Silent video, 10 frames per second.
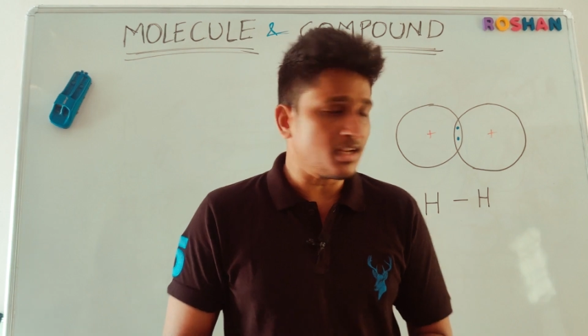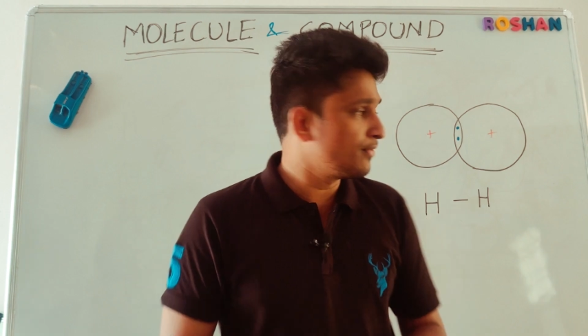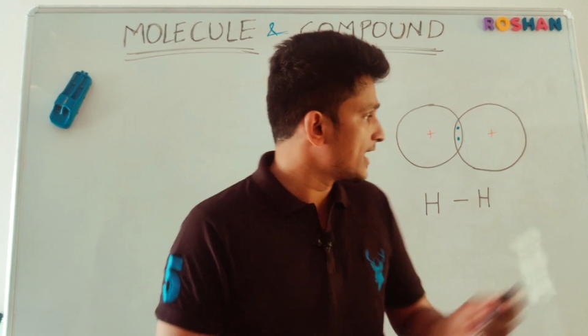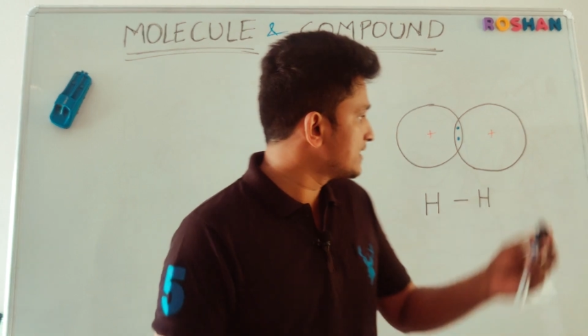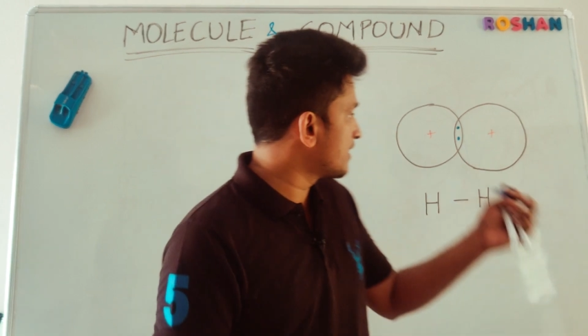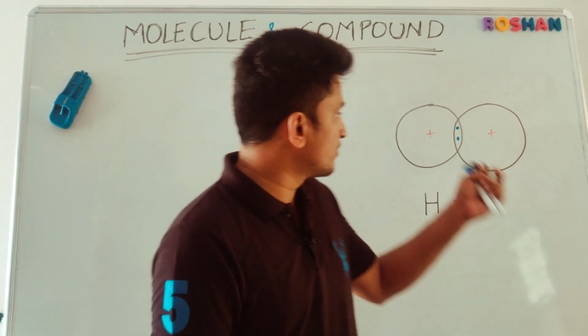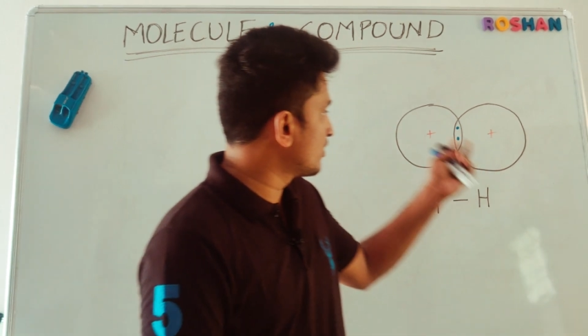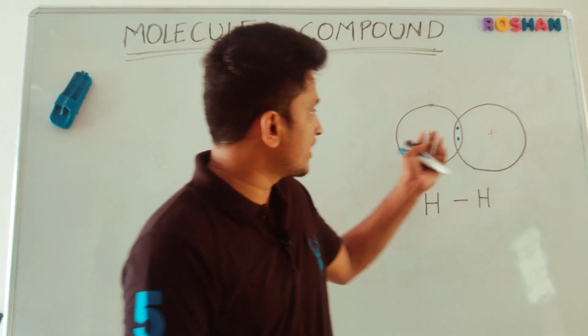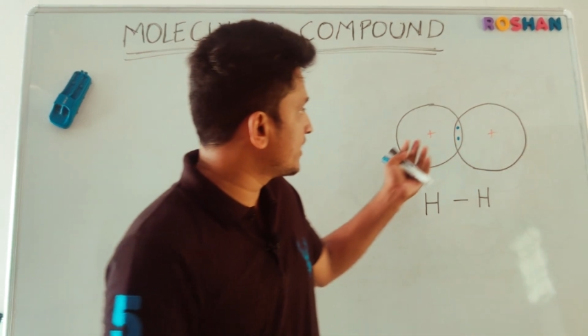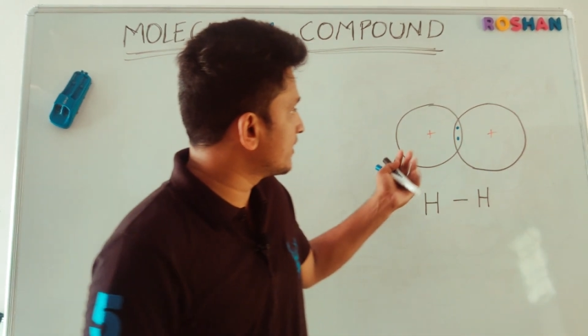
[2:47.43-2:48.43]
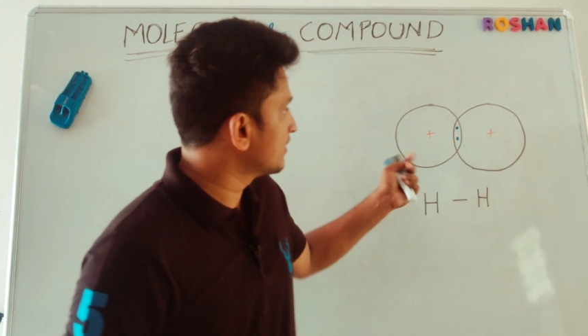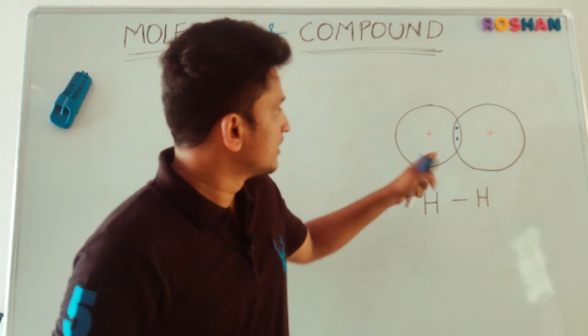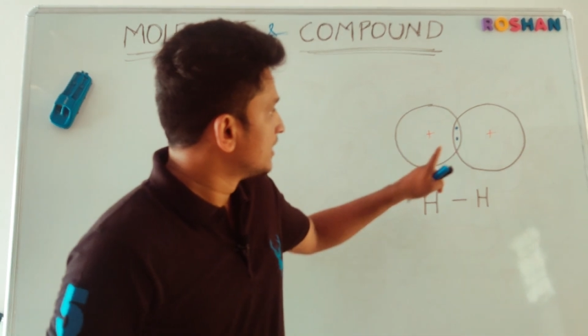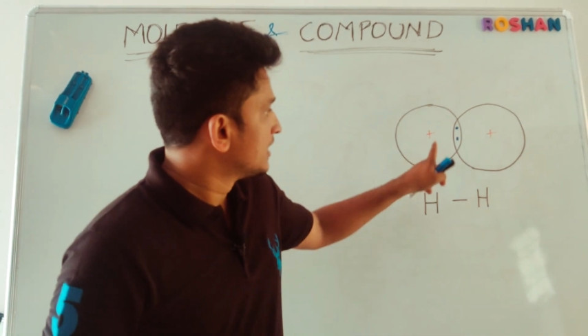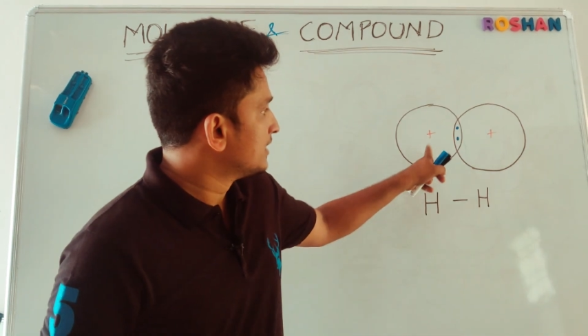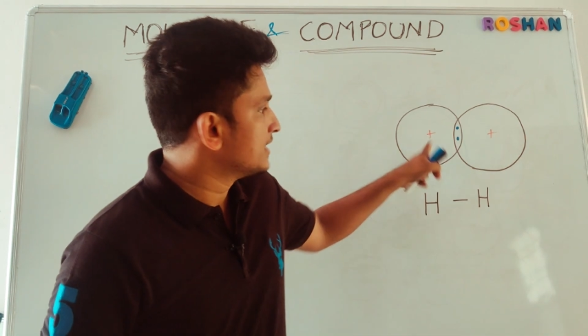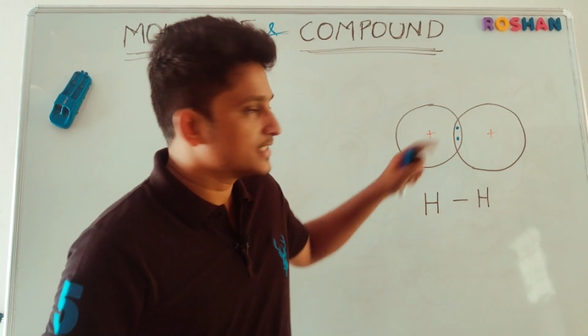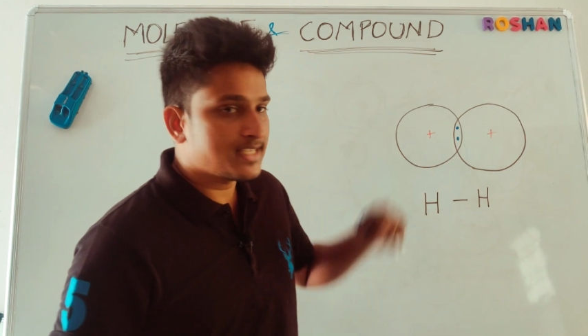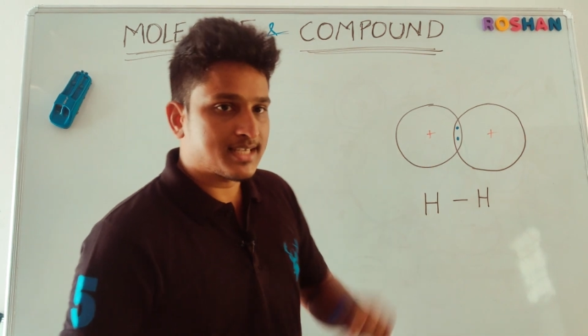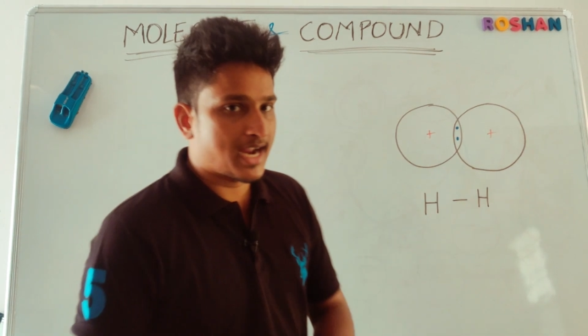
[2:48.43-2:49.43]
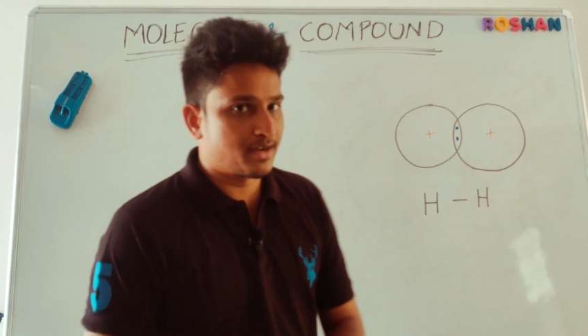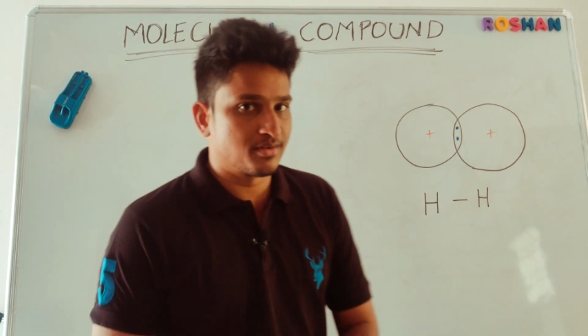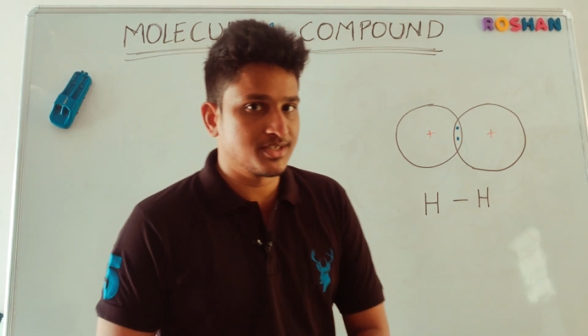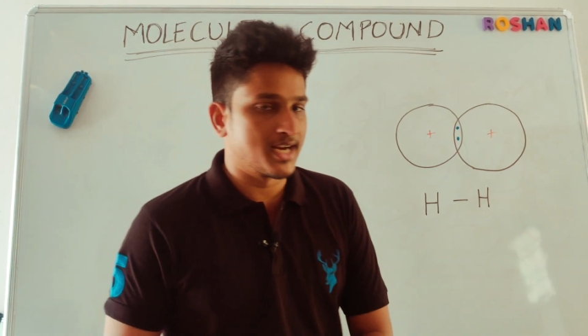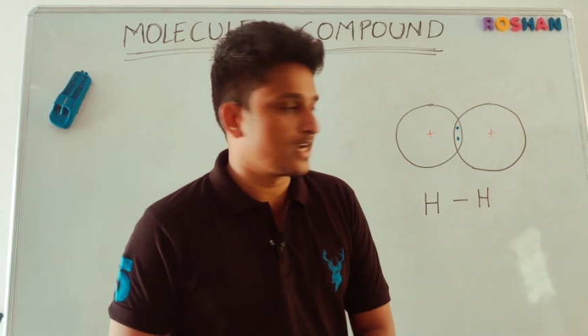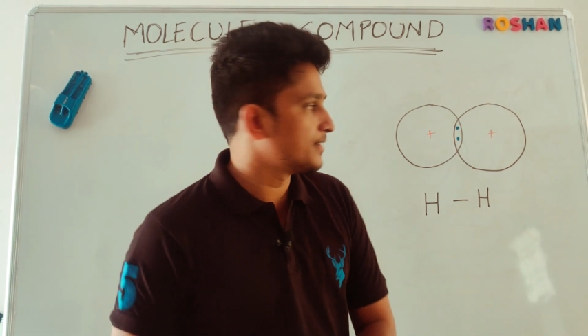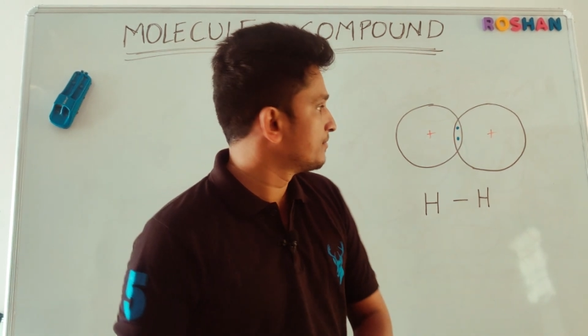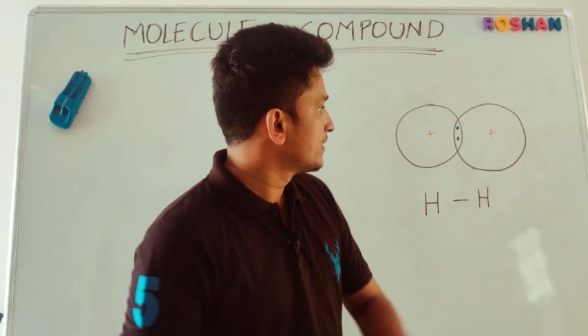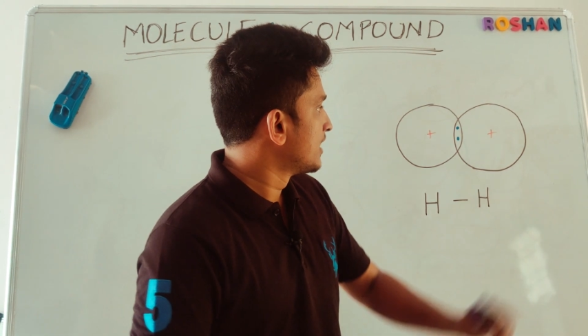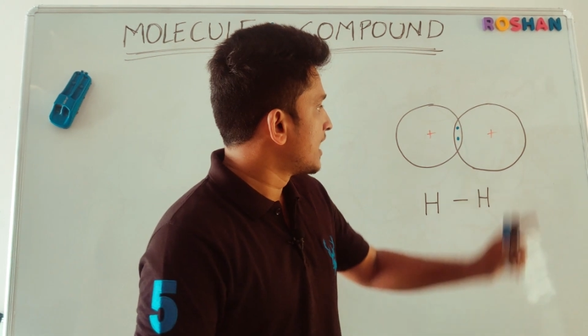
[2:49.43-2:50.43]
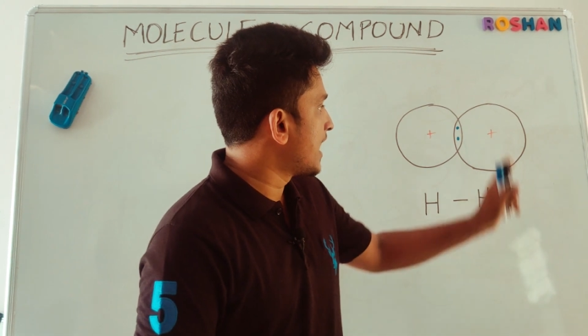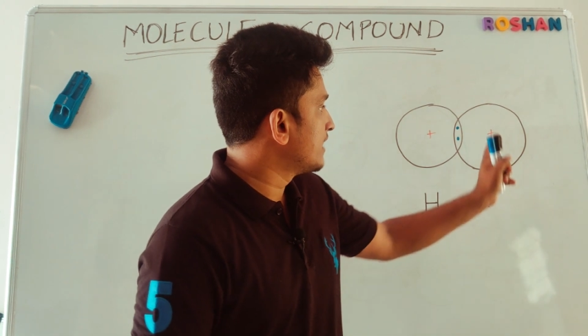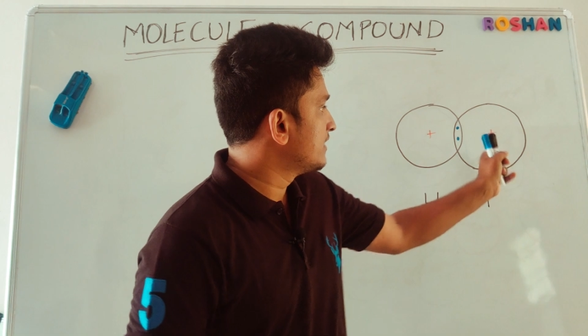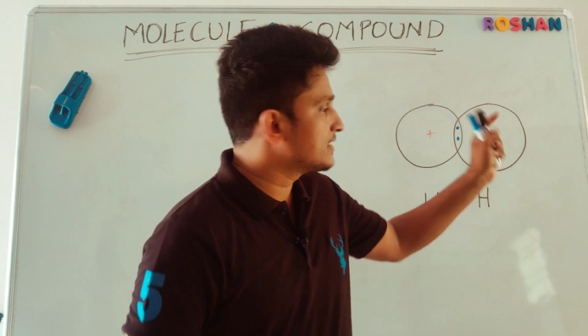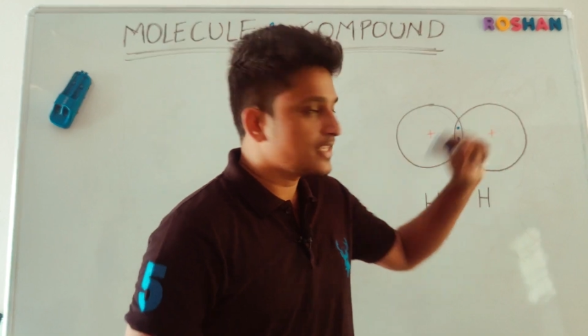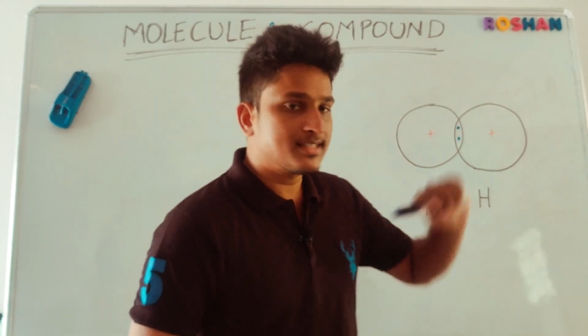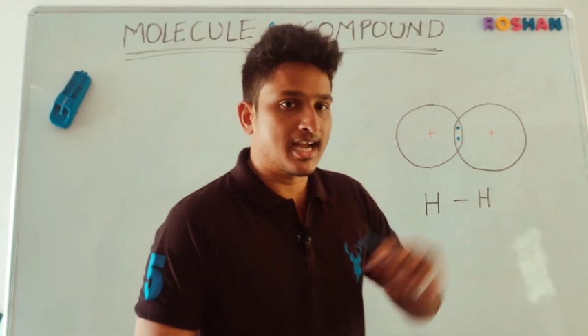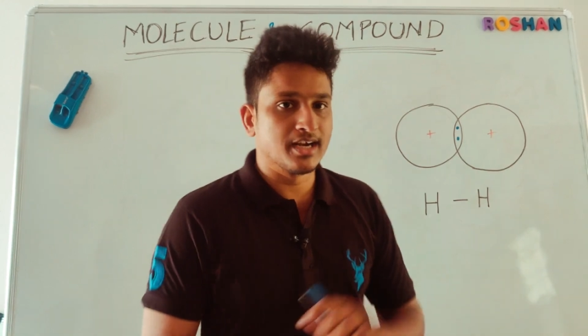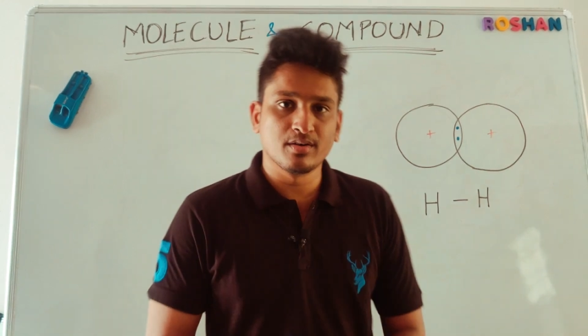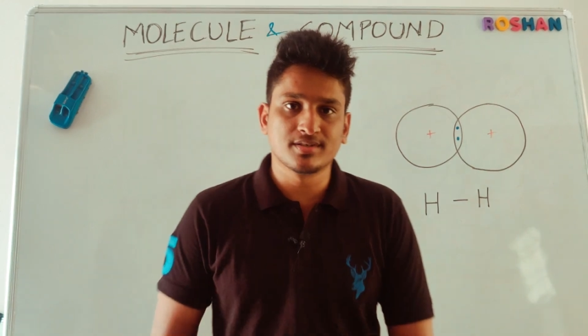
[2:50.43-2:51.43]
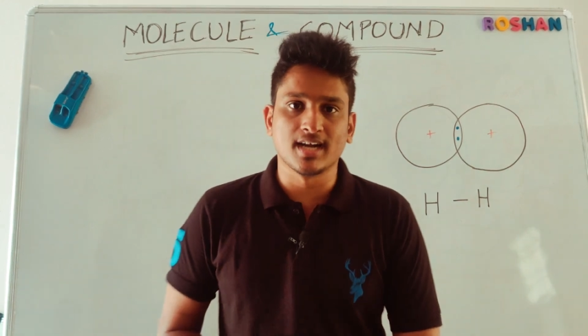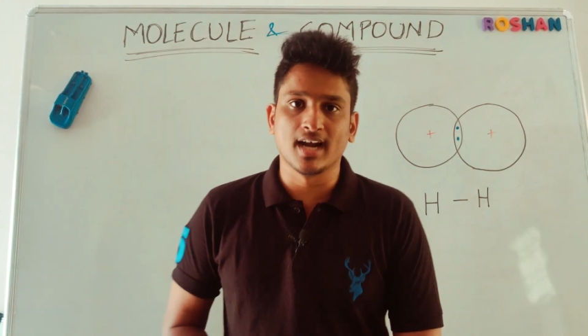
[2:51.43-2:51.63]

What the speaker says: look at here. This is hydrogen atom and this is hydrogen